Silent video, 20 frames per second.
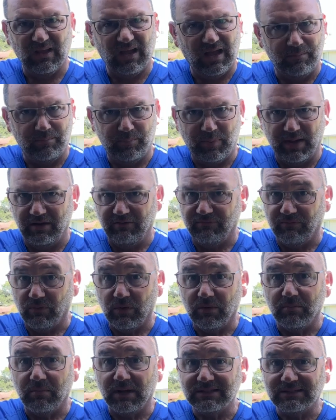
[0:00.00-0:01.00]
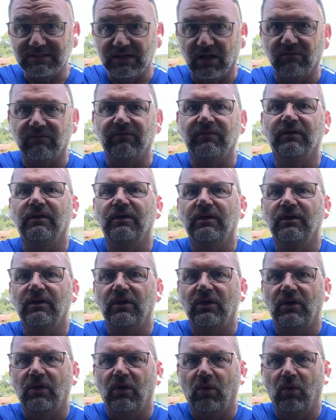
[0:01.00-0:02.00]
I pay for them myself
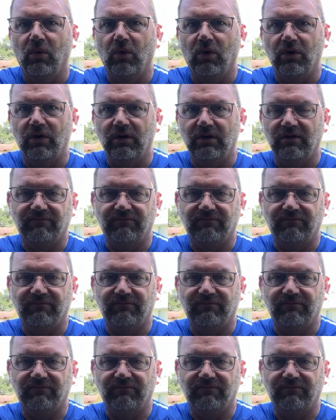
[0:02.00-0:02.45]
or